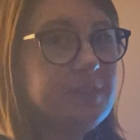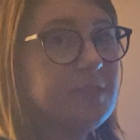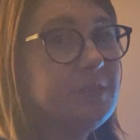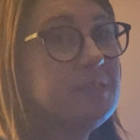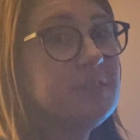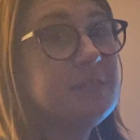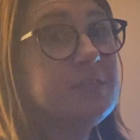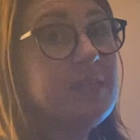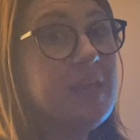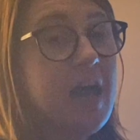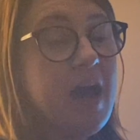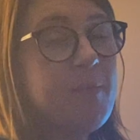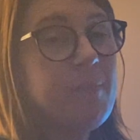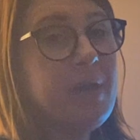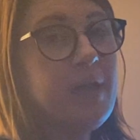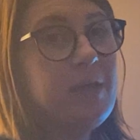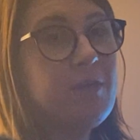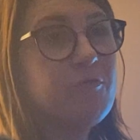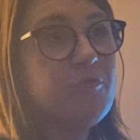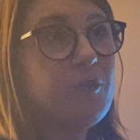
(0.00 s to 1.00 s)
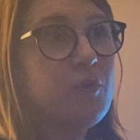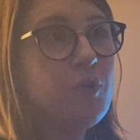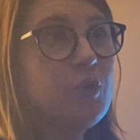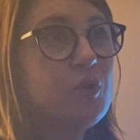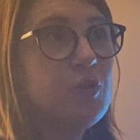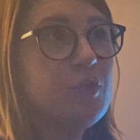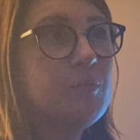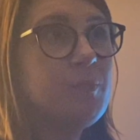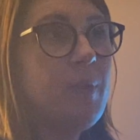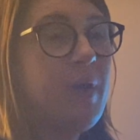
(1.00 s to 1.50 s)
does not make for a
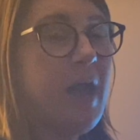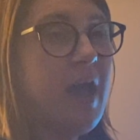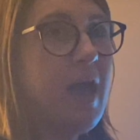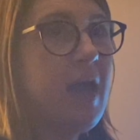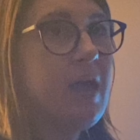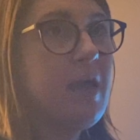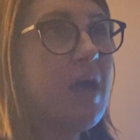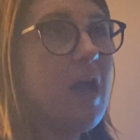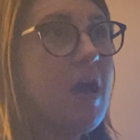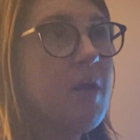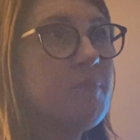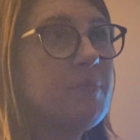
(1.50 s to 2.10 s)
good pet.